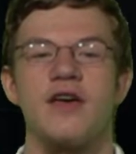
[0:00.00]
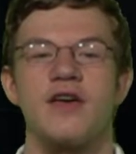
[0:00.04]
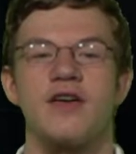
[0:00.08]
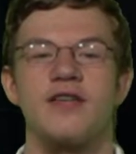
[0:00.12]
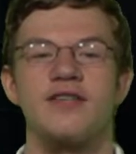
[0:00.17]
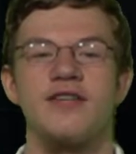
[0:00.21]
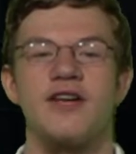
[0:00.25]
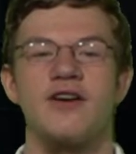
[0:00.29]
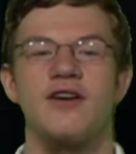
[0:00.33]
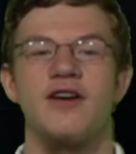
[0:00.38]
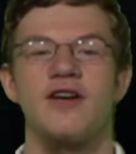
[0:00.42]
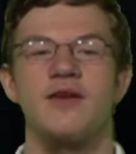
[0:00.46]

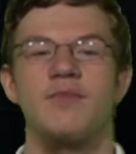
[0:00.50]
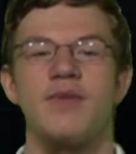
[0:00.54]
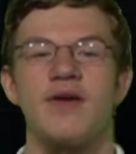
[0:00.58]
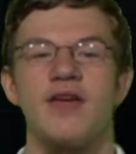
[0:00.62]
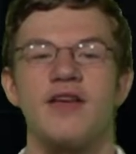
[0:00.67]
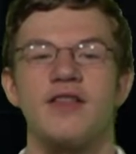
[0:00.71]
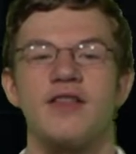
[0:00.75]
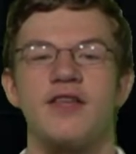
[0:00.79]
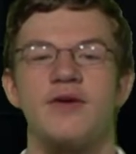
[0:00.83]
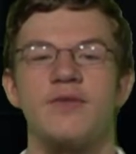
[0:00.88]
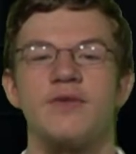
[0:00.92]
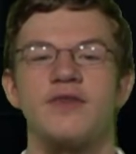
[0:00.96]
Derek
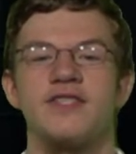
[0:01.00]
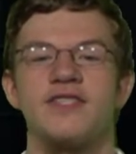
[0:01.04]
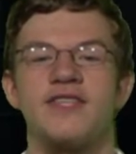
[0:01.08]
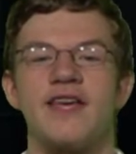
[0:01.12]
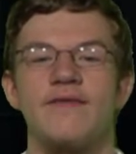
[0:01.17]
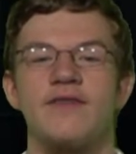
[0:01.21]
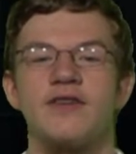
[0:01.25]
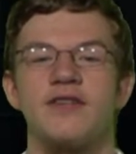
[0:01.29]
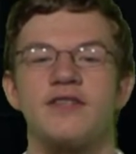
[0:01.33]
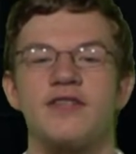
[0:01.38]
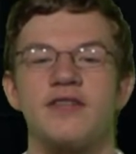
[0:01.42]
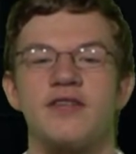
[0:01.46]
Bailey was
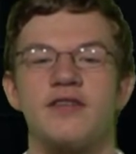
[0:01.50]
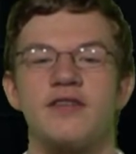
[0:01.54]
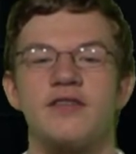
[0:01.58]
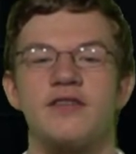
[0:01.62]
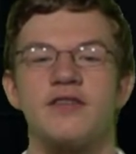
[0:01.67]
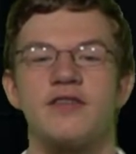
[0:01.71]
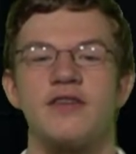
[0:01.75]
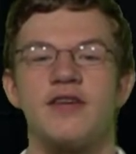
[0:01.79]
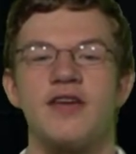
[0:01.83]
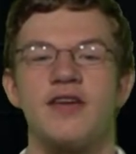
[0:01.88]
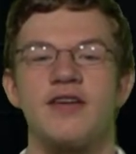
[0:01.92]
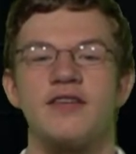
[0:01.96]
17th,
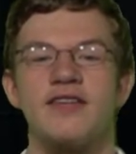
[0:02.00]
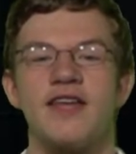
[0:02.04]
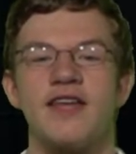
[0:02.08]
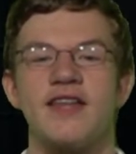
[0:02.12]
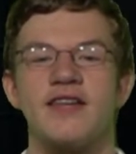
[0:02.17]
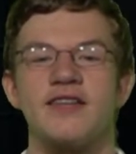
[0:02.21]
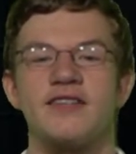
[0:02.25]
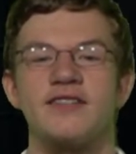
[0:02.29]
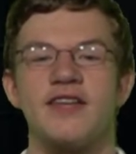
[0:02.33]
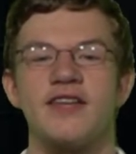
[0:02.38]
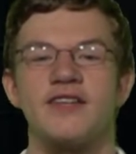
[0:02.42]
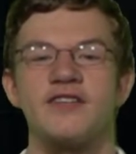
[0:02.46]
Danny
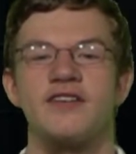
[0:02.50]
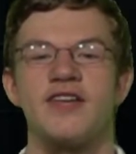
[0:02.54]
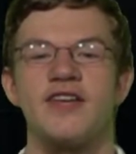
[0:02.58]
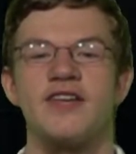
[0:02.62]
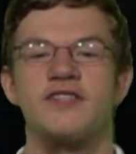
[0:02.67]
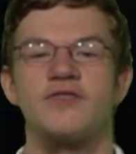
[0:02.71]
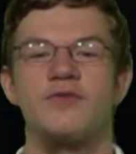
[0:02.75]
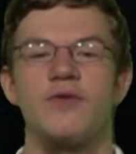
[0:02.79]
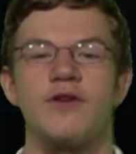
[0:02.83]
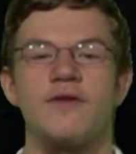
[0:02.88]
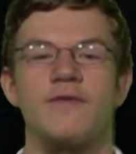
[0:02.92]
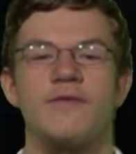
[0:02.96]
Sanchez
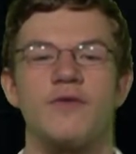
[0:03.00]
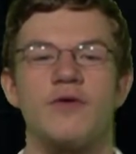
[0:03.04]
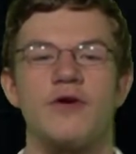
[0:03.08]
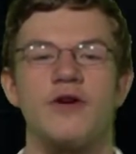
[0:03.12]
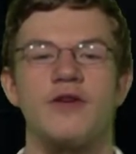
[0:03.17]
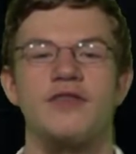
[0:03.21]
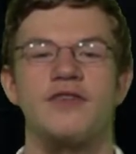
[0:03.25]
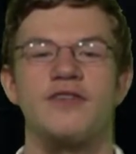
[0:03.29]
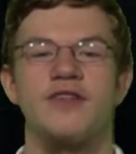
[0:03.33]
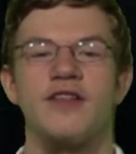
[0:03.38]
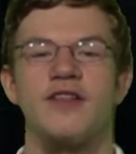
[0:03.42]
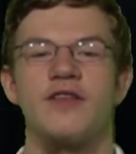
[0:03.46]
24th,
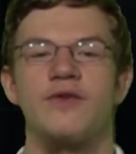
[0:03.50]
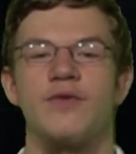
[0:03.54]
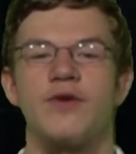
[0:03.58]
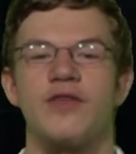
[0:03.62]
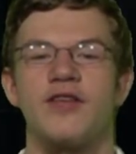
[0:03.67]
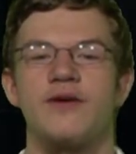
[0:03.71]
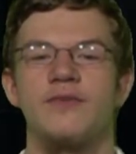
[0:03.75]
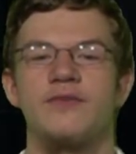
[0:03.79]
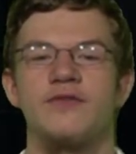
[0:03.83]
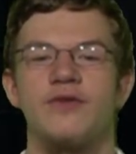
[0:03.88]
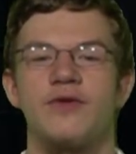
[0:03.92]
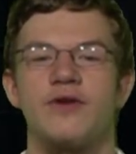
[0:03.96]
Dylan
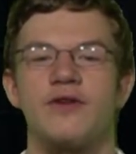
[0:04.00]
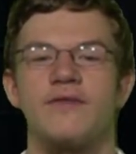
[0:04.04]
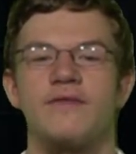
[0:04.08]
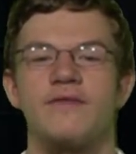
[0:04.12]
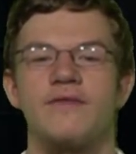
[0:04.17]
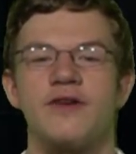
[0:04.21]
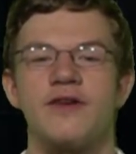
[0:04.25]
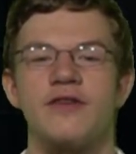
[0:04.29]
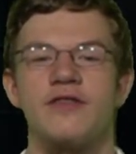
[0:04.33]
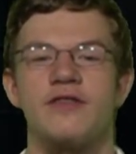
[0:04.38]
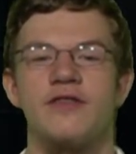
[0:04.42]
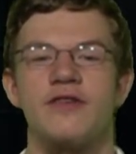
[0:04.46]
Williams
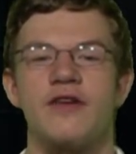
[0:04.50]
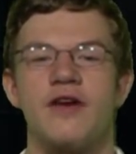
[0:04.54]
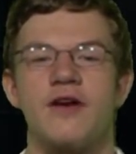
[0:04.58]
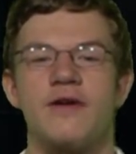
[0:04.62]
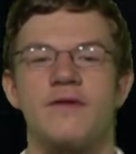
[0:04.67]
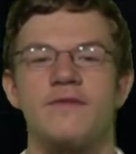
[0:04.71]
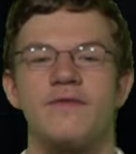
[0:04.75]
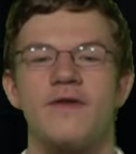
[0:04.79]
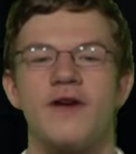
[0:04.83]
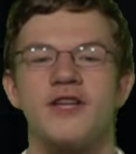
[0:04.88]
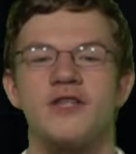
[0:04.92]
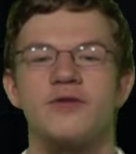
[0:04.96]
25th,
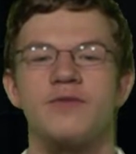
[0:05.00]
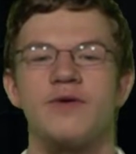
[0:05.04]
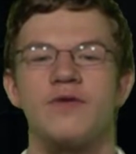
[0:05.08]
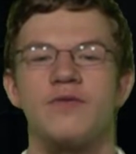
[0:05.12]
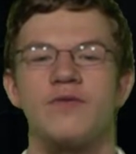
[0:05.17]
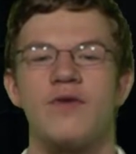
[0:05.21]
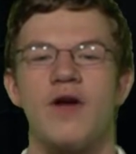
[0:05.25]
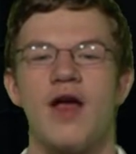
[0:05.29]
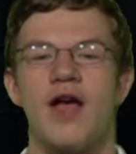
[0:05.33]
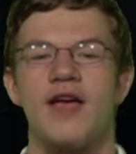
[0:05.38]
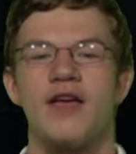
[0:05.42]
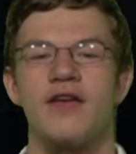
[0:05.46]
freshman
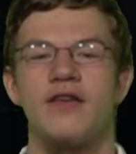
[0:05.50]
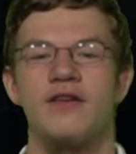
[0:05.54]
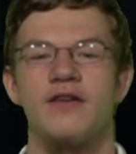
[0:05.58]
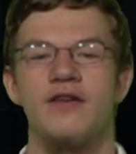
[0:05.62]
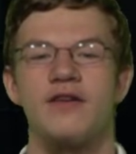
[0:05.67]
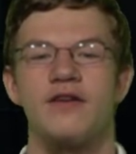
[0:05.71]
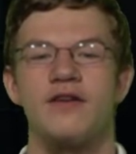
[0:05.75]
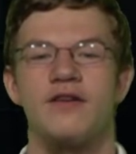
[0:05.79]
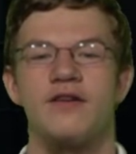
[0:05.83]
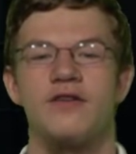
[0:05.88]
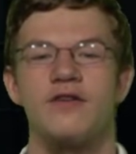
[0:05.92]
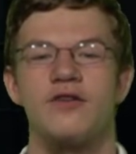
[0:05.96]
Ryan
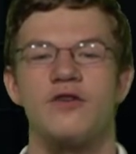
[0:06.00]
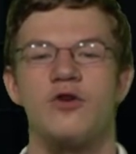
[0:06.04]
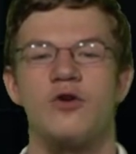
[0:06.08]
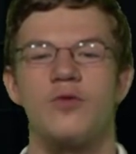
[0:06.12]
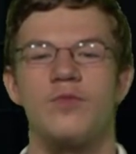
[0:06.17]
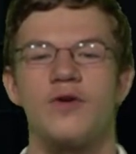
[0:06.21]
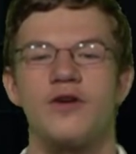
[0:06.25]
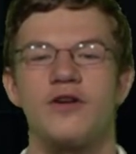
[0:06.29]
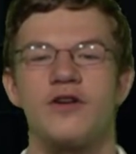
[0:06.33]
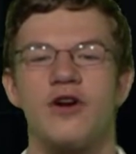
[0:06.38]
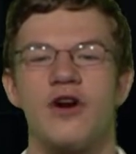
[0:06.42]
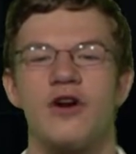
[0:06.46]

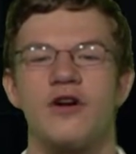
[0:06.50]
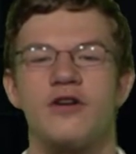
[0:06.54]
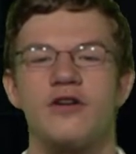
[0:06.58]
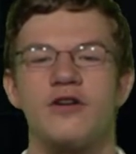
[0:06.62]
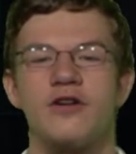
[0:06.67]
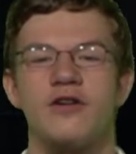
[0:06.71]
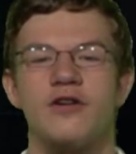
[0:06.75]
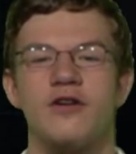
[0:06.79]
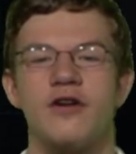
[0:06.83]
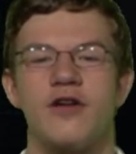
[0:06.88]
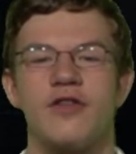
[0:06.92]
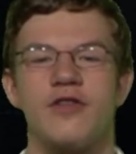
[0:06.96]
Hoopengarner
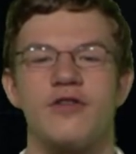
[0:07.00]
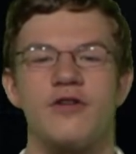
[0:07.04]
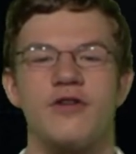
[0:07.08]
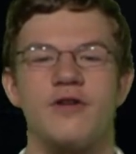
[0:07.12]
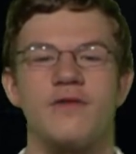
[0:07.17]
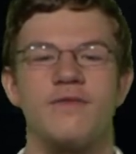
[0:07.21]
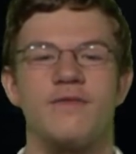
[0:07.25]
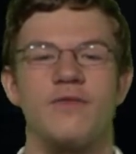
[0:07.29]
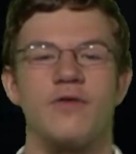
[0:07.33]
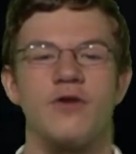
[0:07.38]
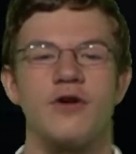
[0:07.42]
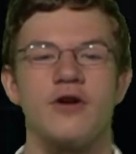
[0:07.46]

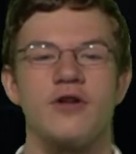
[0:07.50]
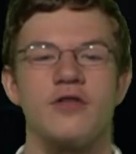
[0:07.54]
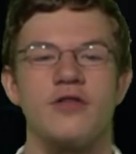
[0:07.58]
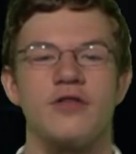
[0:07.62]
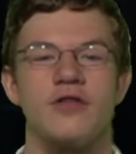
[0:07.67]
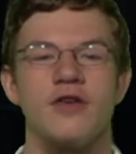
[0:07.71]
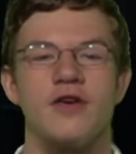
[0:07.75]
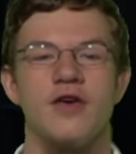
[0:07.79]
34th,